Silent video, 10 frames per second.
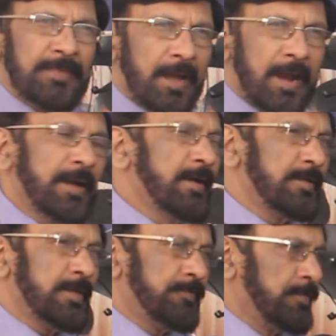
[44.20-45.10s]
and
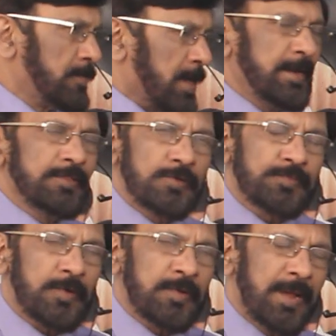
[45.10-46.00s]
if you write those
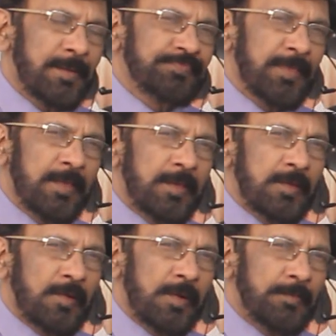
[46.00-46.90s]
programs,
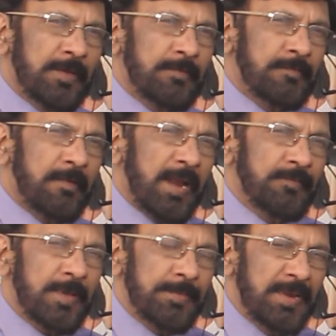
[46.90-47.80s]
you will be well
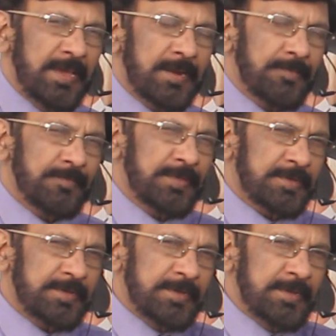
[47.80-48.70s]
familiar with
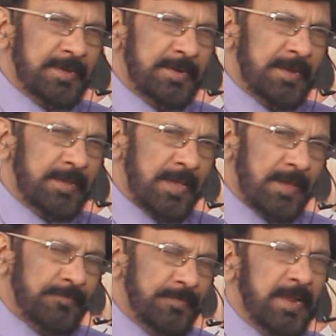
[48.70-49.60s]
each and
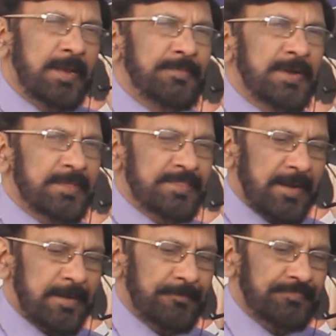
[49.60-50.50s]
every element in
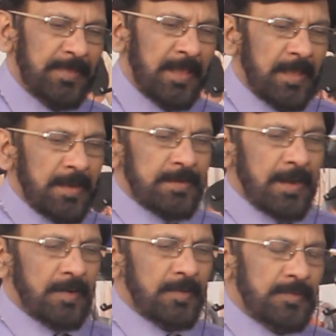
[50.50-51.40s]
that.
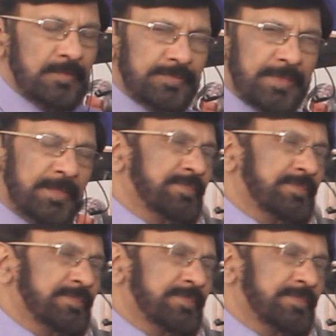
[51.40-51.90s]
Now, the